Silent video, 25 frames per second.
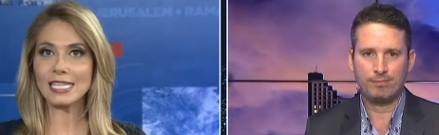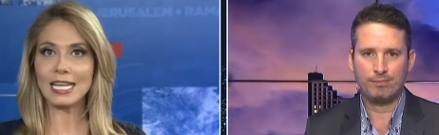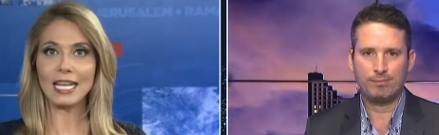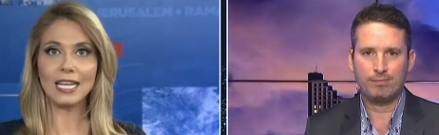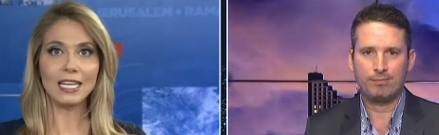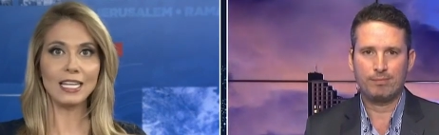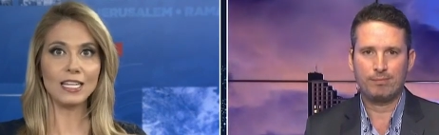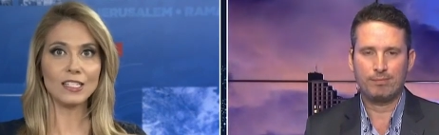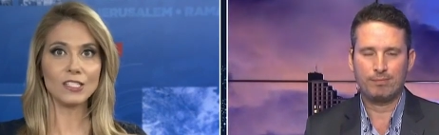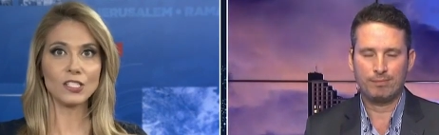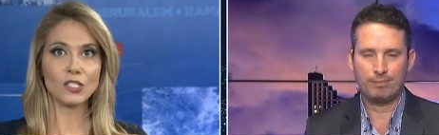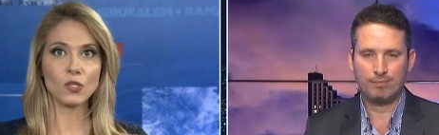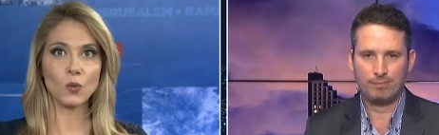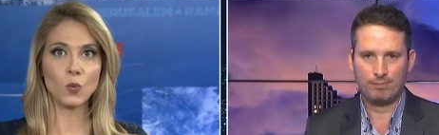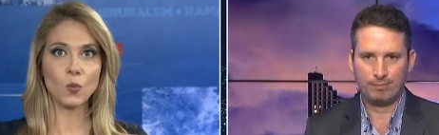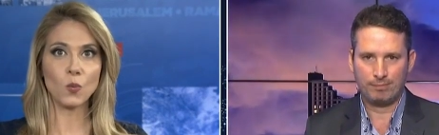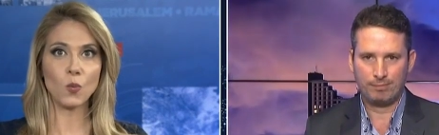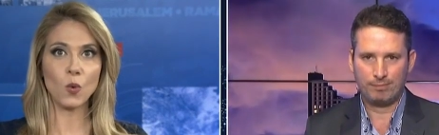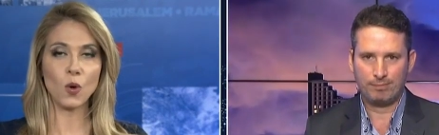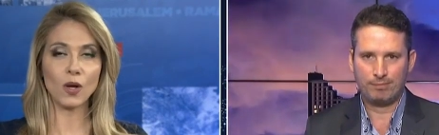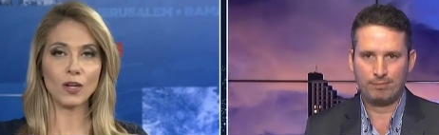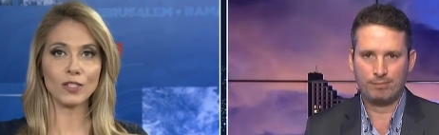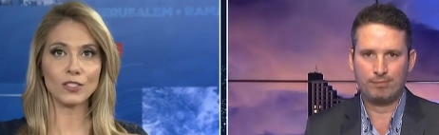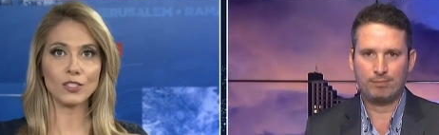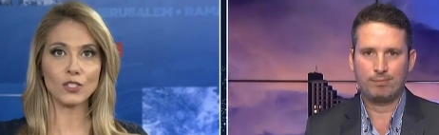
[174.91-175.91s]
Speaker 1: Tell us
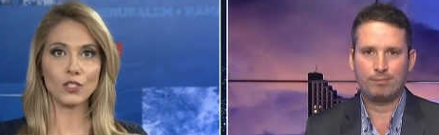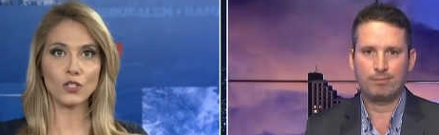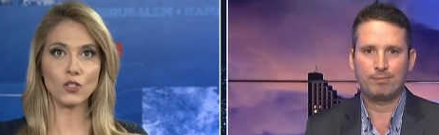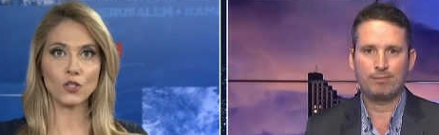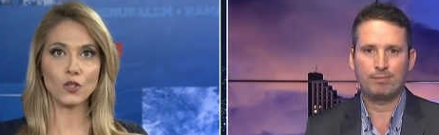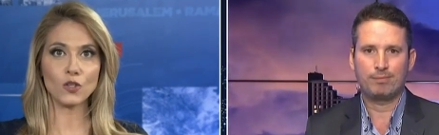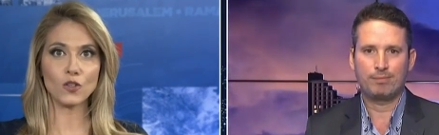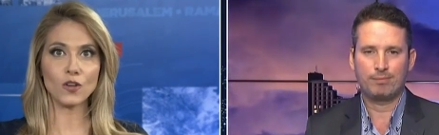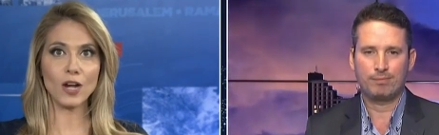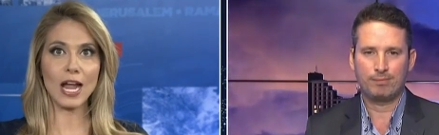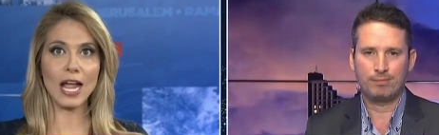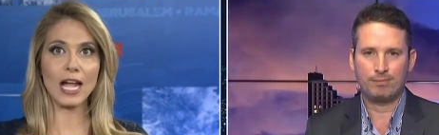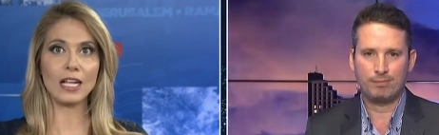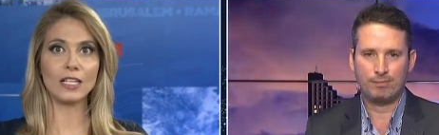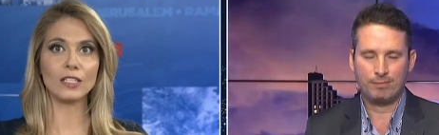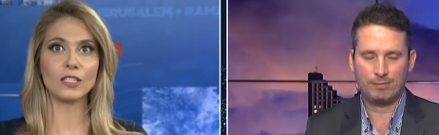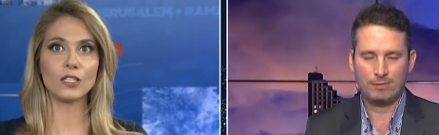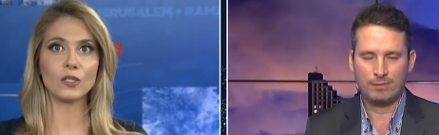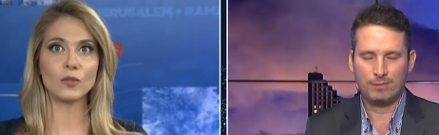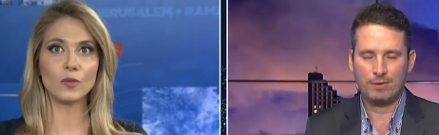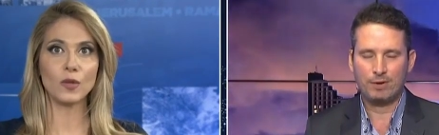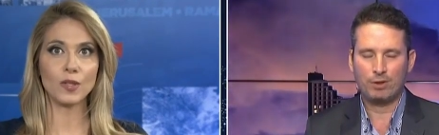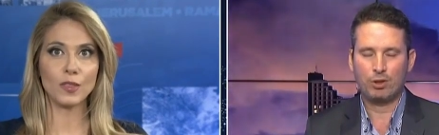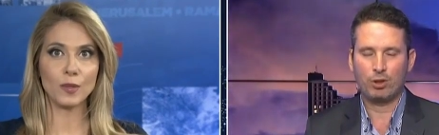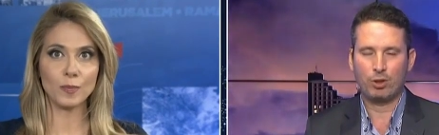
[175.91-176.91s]
what your
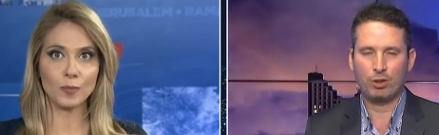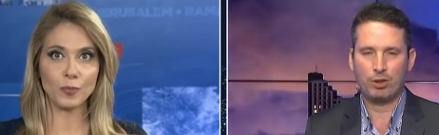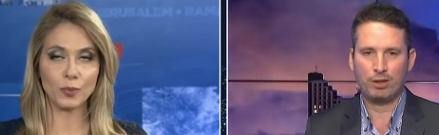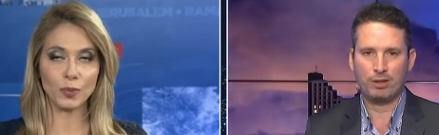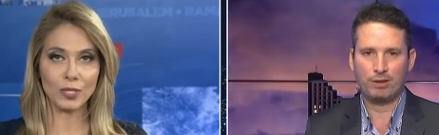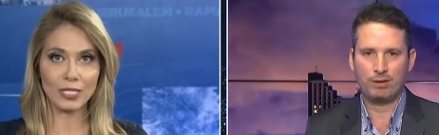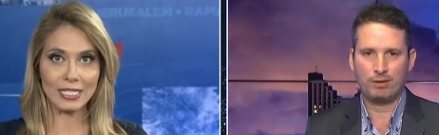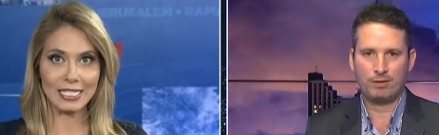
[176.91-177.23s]
algorithm Correct.